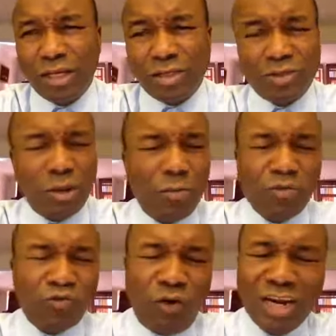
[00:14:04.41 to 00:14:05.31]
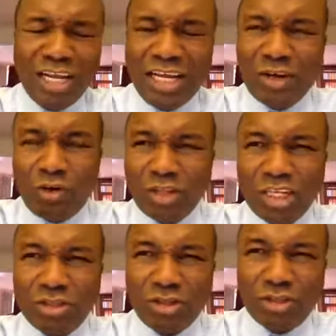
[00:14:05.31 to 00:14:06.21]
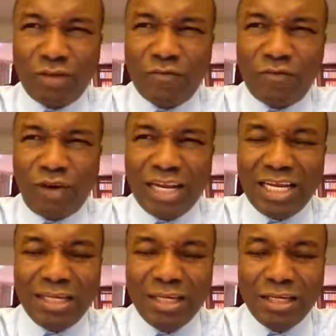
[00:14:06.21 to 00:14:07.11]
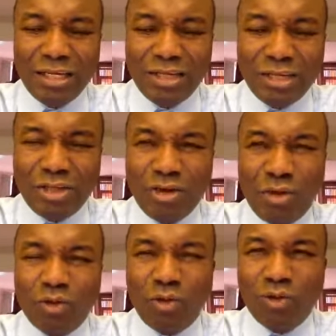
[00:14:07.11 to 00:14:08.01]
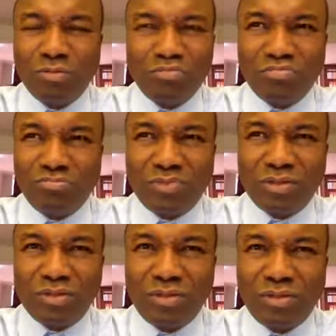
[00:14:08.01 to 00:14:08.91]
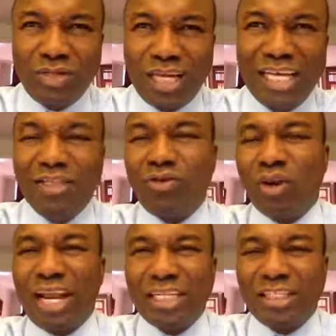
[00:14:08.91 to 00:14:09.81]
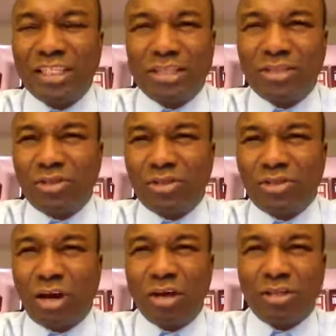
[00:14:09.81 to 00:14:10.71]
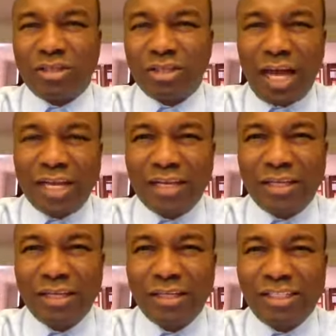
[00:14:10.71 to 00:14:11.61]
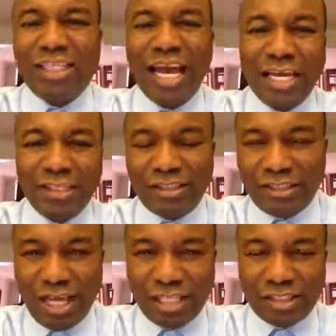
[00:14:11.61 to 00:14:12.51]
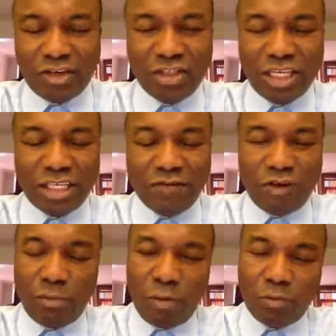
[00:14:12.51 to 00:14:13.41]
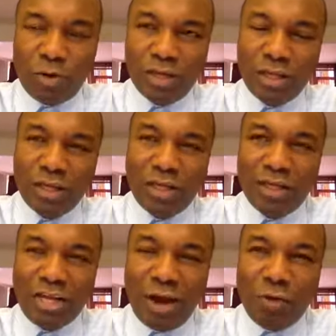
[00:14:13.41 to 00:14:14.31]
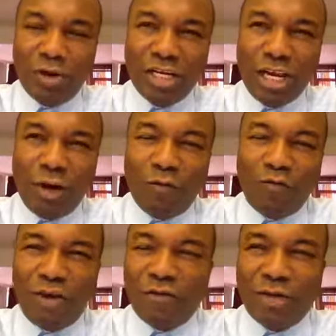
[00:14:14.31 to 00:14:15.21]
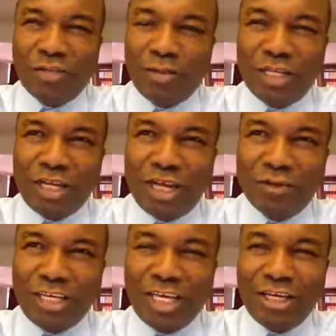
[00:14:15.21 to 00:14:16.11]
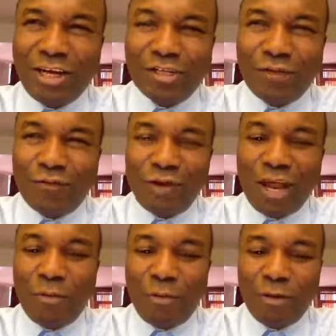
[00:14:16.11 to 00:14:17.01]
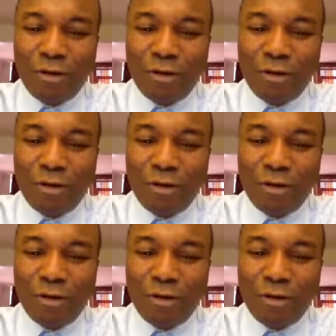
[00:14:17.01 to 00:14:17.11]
Some funny quotations, some funny you know, indolent thoughts and sayings that Christians have come up with that one day of favor is better than 10 years of labor.